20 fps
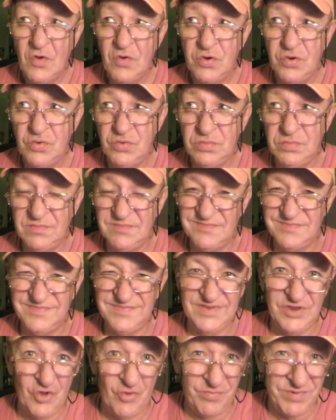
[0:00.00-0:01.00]
who
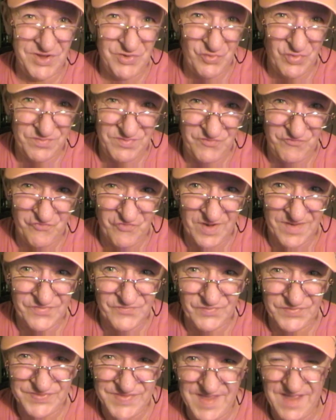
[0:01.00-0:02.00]
nobody would be
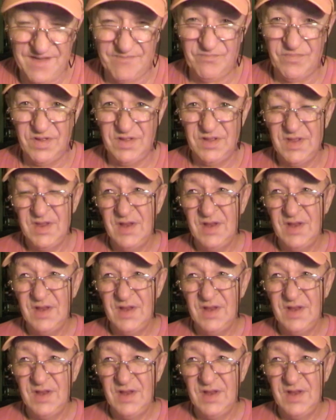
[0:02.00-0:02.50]
friends with them.